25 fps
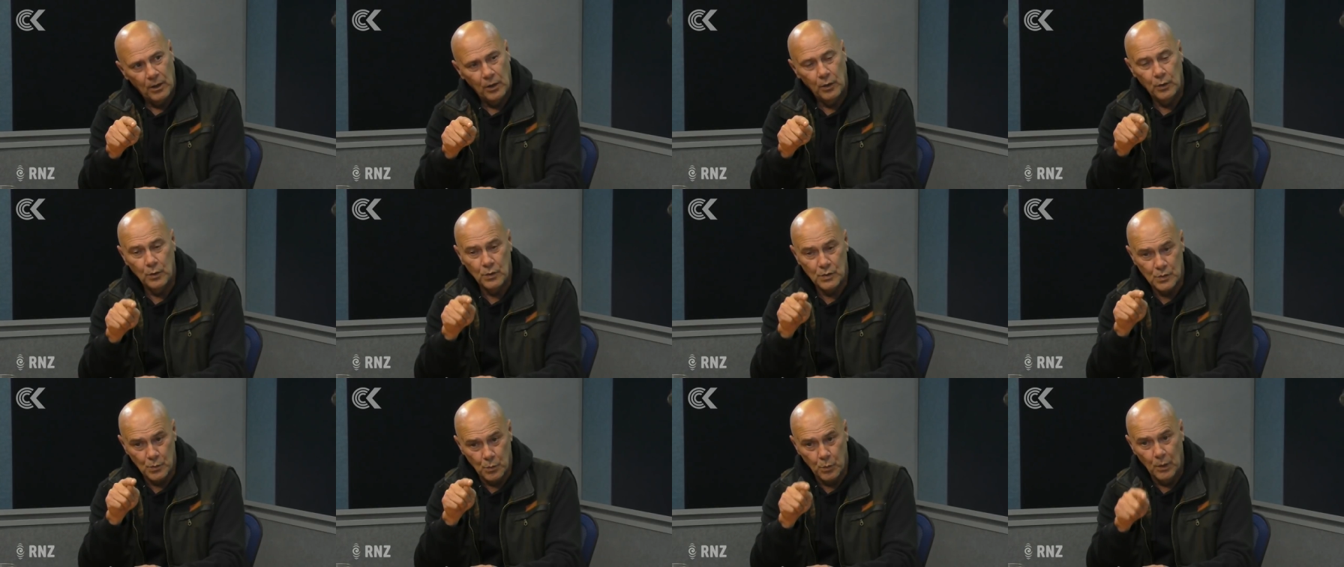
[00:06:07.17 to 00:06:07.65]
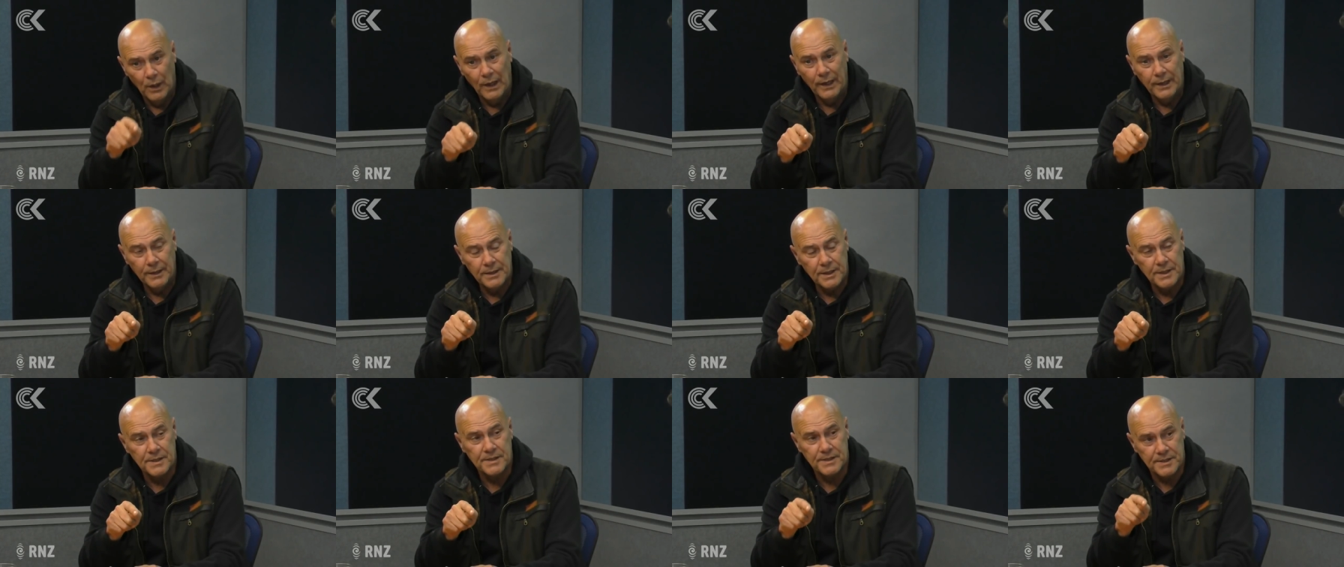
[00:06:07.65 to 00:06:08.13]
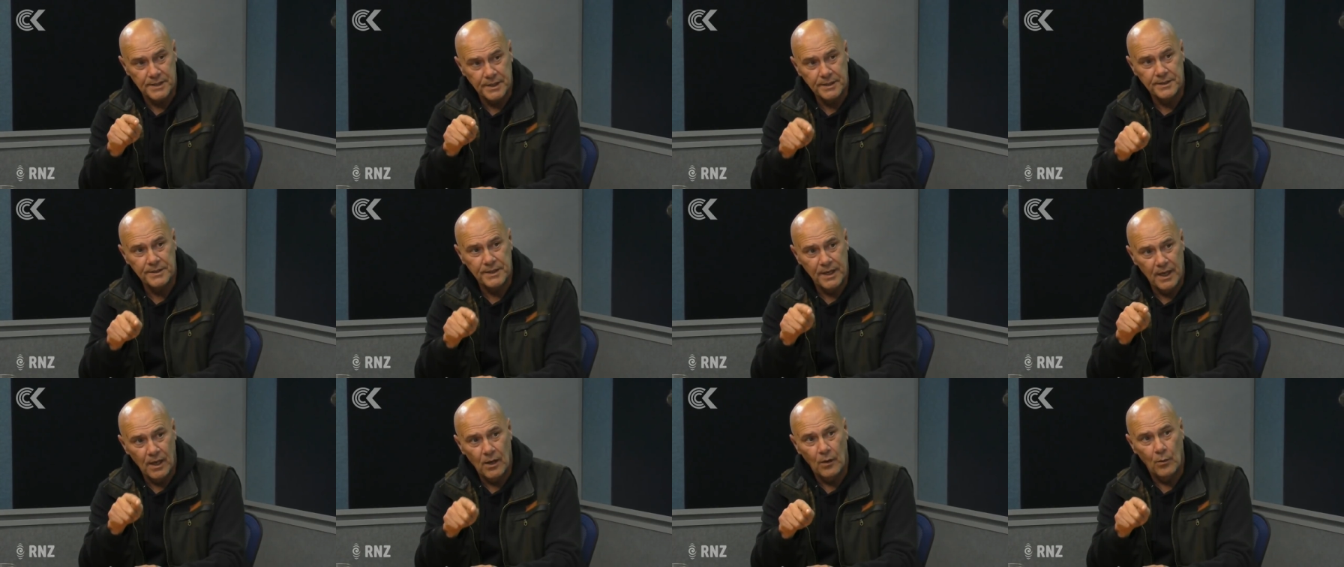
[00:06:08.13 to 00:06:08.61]
who's willing to
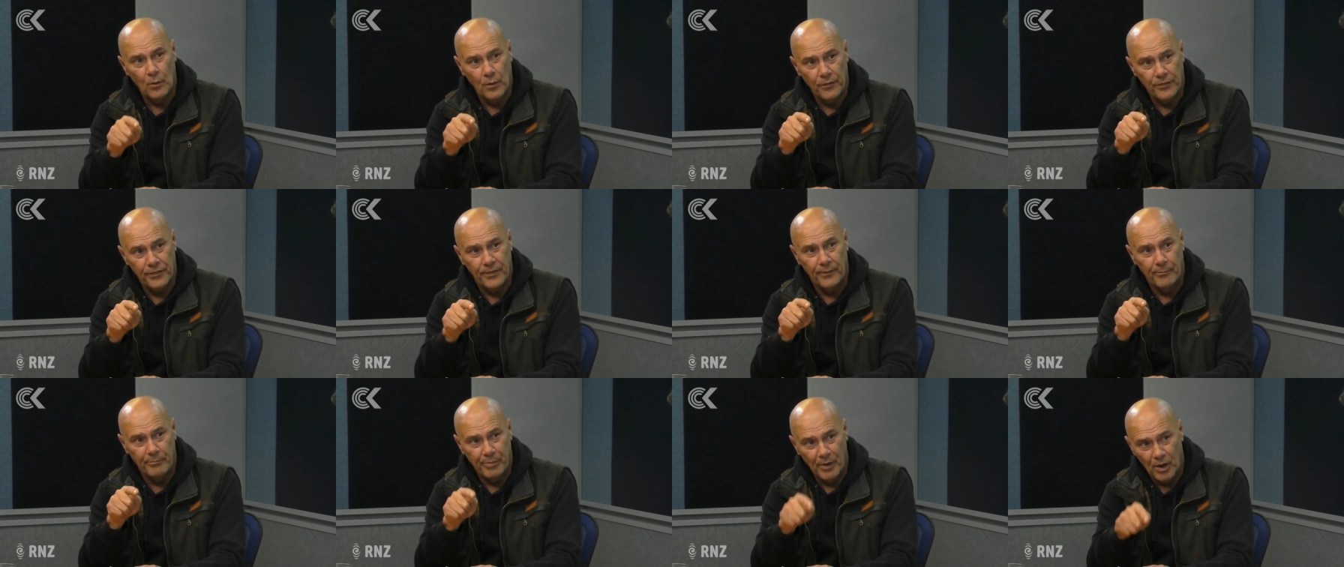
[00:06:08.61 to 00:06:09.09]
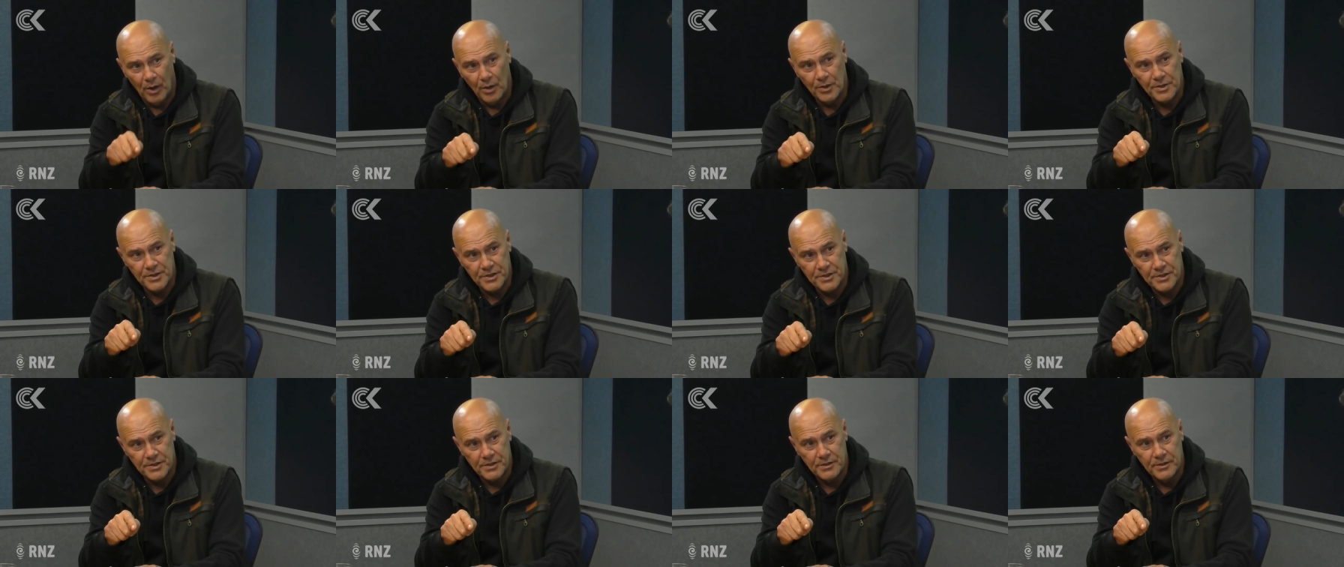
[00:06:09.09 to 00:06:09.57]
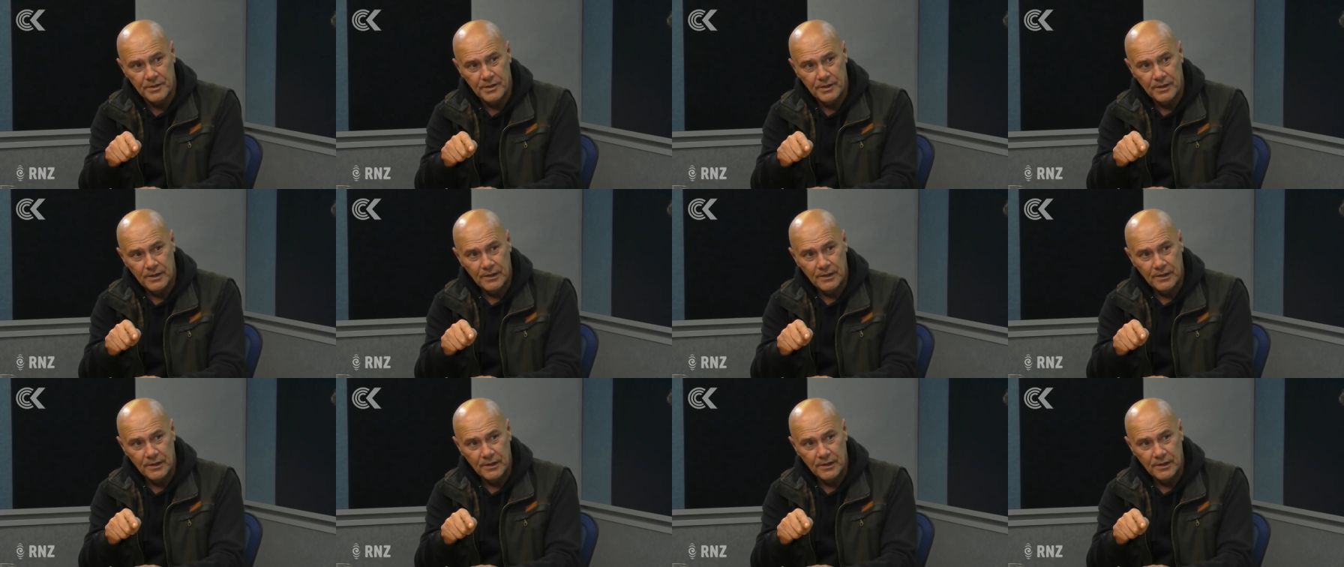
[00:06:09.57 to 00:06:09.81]
sit down with the boss